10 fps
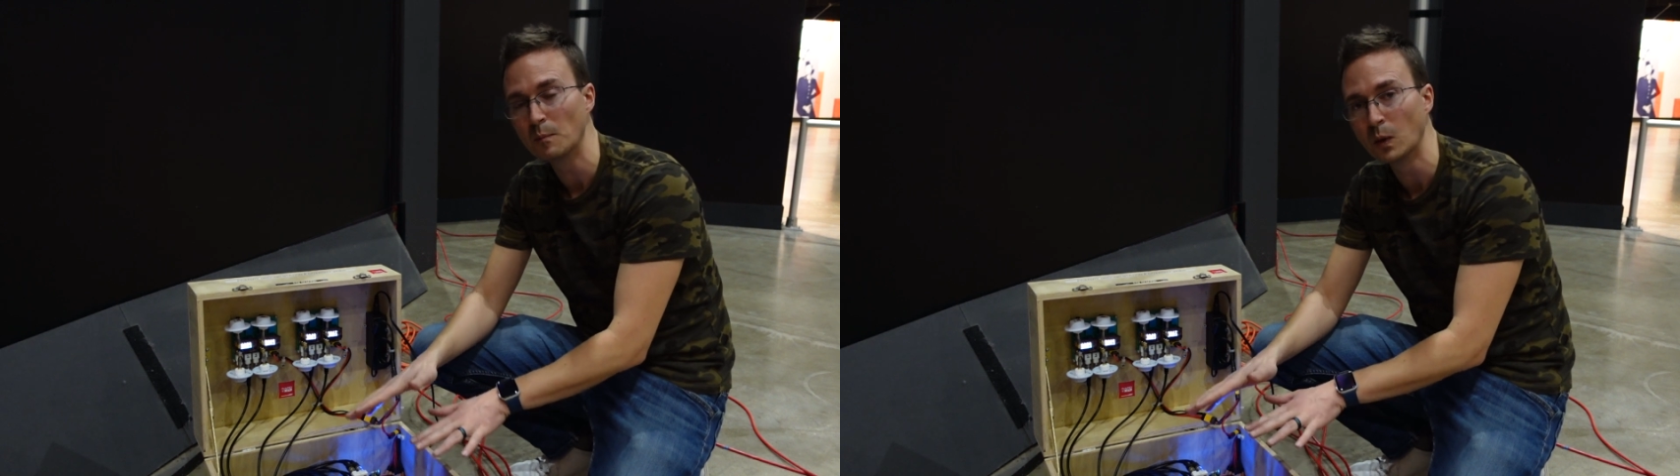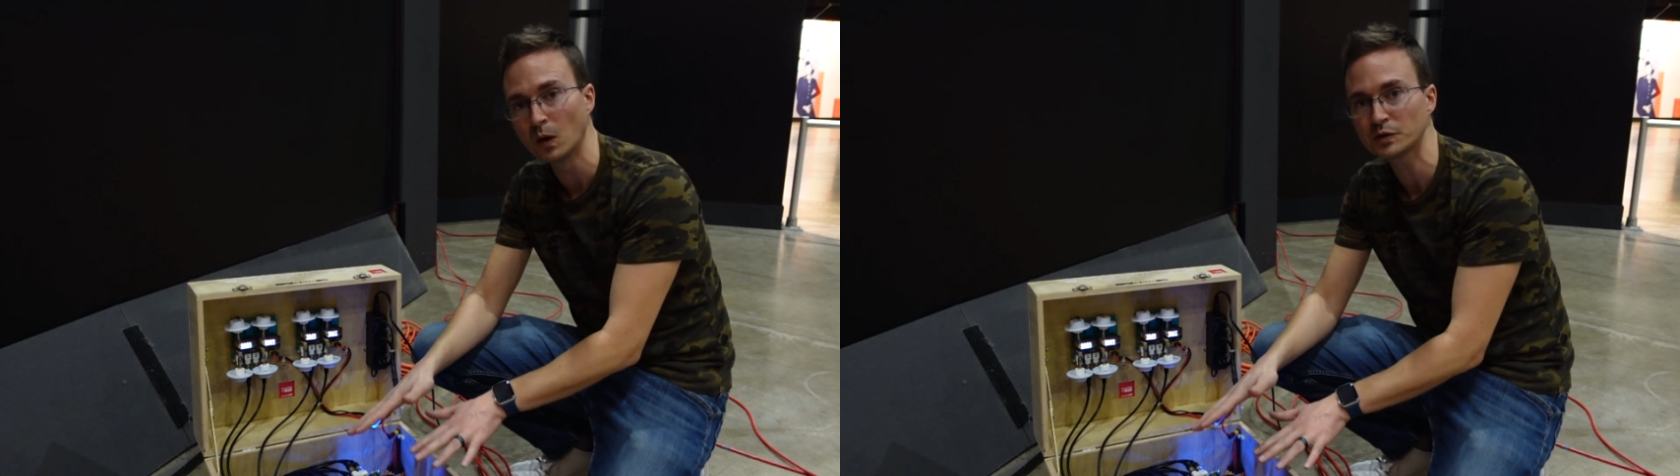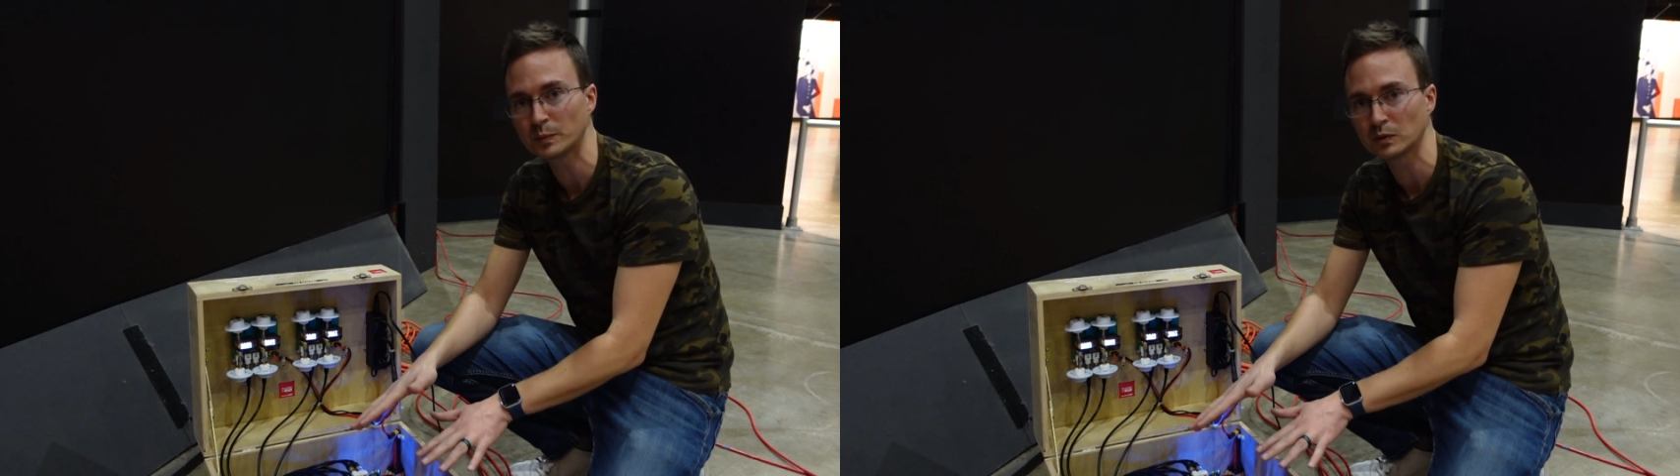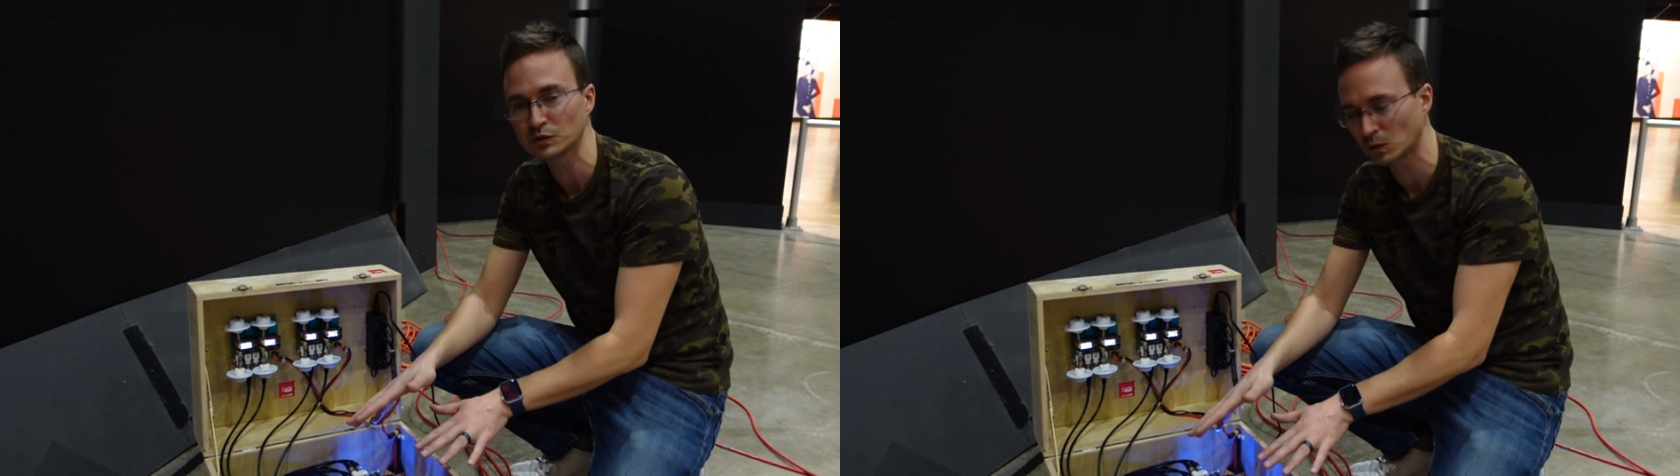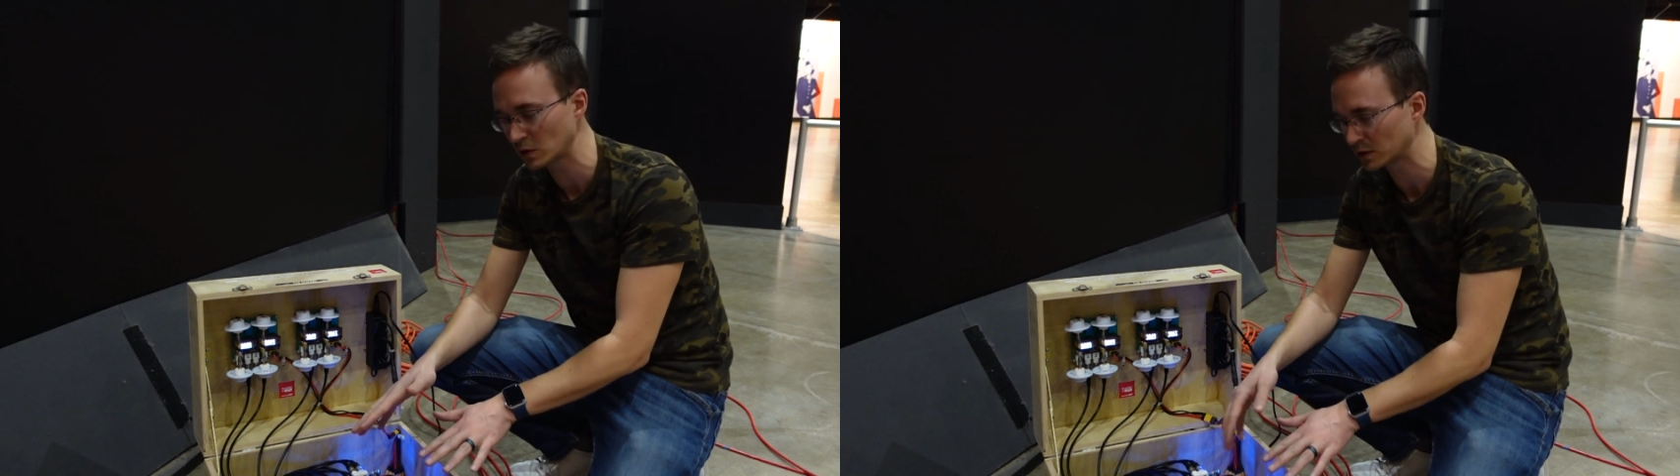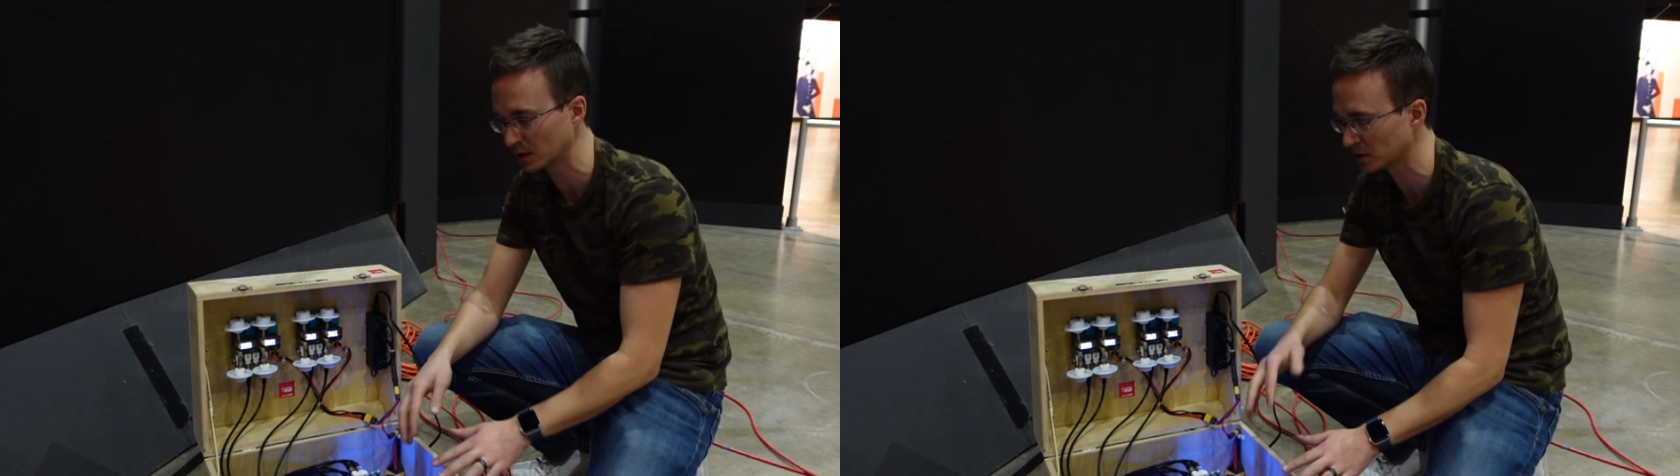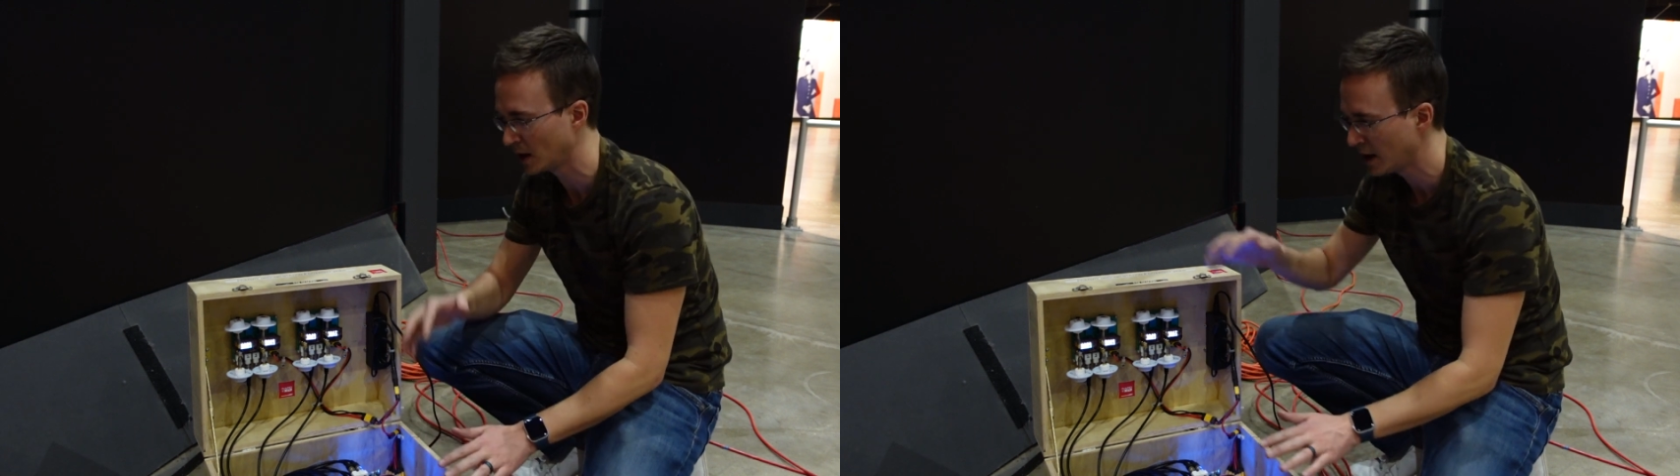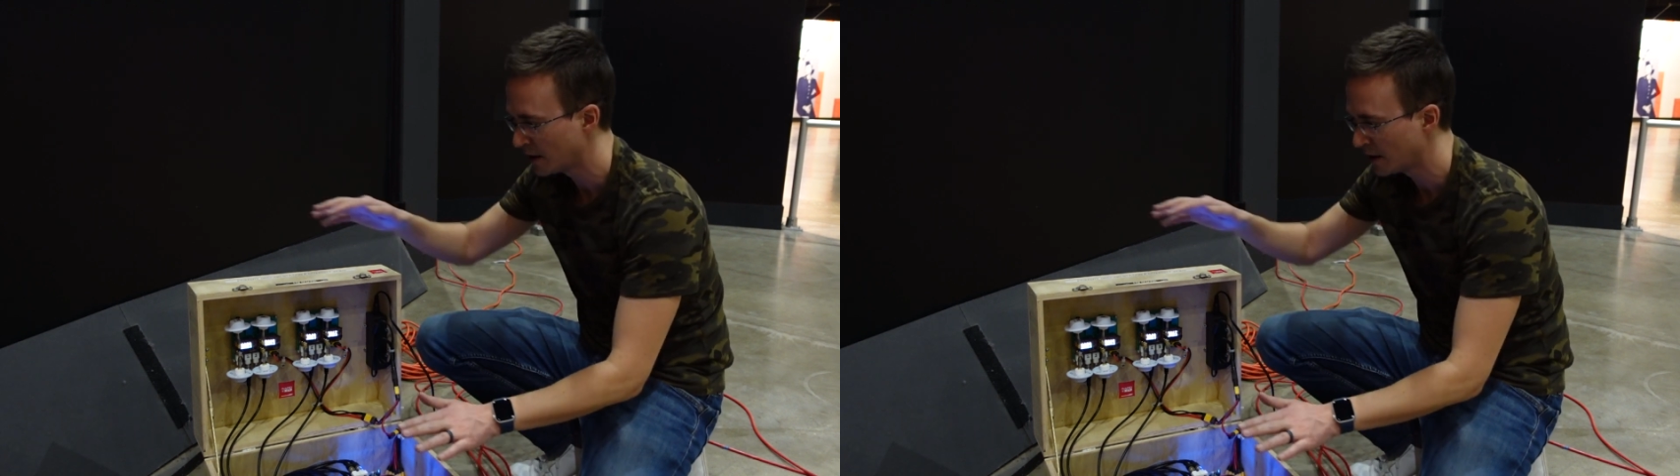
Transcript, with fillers: multiple sources,